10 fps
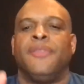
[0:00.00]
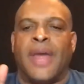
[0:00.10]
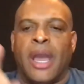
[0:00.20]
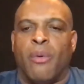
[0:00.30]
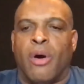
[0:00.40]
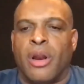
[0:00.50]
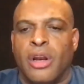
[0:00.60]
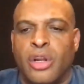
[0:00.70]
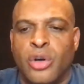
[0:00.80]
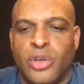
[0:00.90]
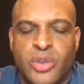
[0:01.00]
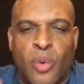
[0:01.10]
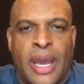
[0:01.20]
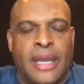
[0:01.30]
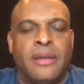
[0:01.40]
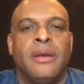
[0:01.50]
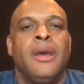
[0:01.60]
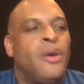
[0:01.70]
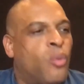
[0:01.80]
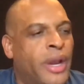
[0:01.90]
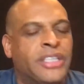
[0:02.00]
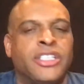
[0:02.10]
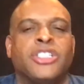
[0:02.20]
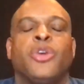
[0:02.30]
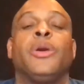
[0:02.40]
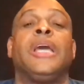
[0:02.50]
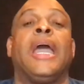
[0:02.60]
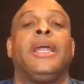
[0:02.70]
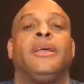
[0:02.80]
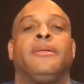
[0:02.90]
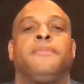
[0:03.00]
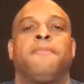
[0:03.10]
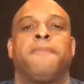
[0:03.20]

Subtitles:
They want to lose weight. We just created